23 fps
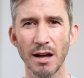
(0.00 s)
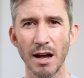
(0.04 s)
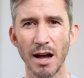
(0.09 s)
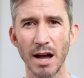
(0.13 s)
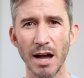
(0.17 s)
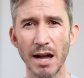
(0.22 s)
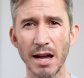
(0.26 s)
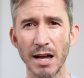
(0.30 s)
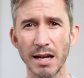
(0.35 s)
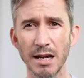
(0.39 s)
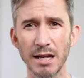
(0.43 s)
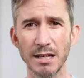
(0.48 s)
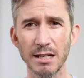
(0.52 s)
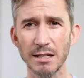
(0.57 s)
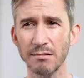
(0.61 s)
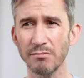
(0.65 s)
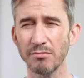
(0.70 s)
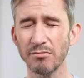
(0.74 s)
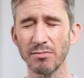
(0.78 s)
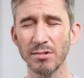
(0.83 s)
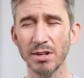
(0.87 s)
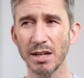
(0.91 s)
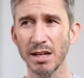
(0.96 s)
I,
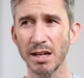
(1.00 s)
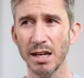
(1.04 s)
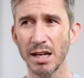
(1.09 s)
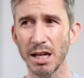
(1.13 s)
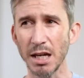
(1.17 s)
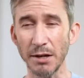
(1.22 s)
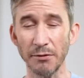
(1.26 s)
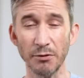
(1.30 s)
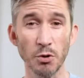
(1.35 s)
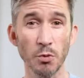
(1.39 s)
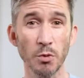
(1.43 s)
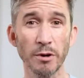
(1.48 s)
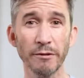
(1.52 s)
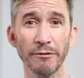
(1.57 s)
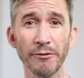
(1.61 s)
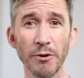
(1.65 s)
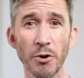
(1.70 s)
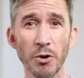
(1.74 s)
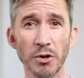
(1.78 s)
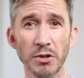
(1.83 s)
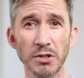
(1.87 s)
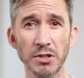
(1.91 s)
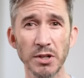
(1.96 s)
if you want to
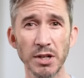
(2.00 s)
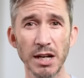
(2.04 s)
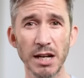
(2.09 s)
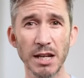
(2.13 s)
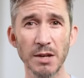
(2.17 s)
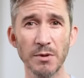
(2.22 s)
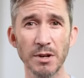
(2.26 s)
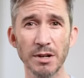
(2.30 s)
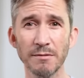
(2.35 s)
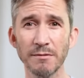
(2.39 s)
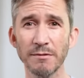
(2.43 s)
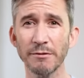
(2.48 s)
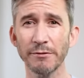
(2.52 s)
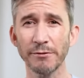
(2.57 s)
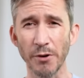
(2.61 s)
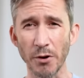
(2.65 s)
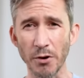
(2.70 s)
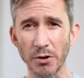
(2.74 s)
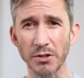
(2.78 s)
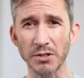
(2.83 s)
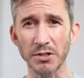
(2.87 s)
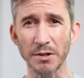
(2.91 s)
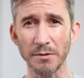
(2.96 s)
focus on anyone,
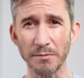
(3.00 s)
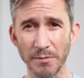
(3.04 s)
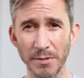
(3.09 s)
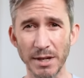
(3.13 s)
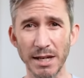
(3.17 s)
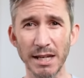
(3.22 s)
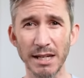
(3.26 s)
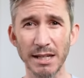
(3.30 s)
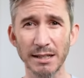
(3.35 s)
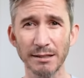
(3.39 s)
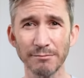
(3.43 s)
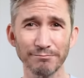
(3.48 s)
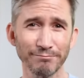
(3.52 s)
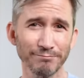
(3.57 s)
focus on me.